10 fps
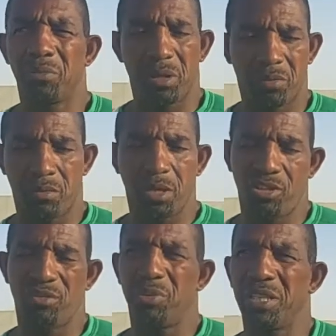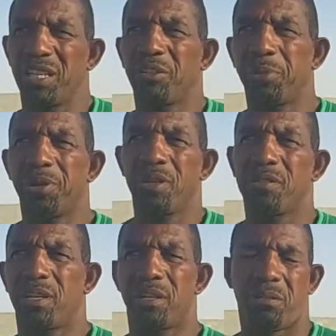him, but he just brings
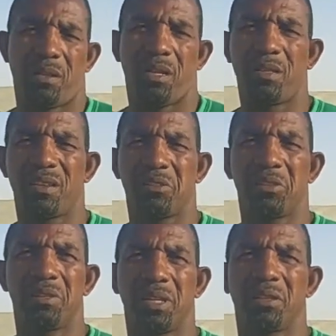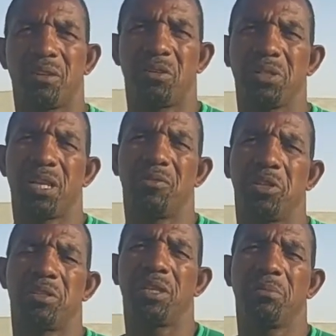experience, and it's a good thing to always have
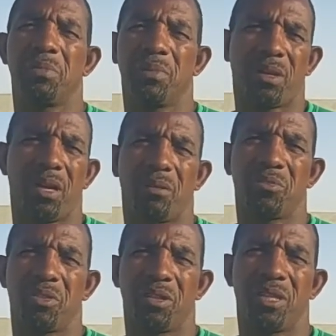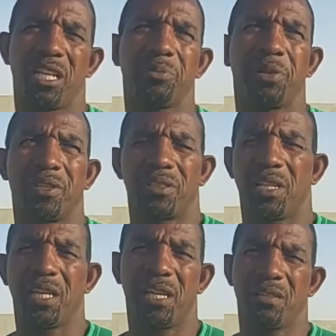in the team. So the experience
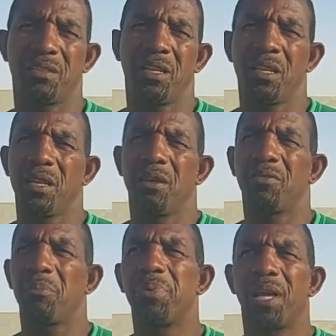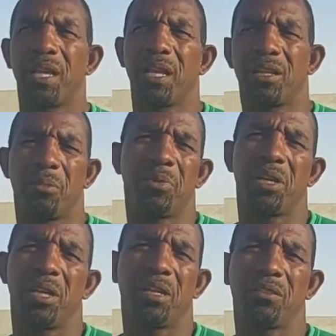that he has from playing the
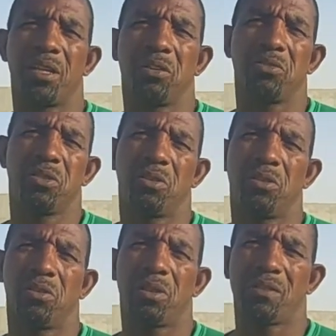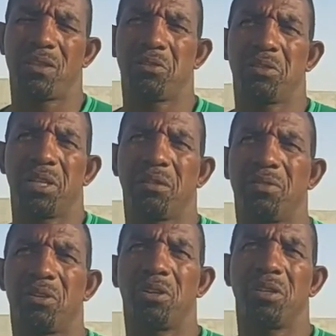number of years now, so that's a good thing
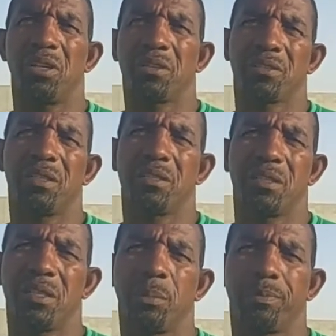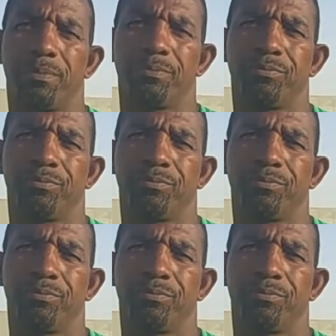for all the youngsters in the team.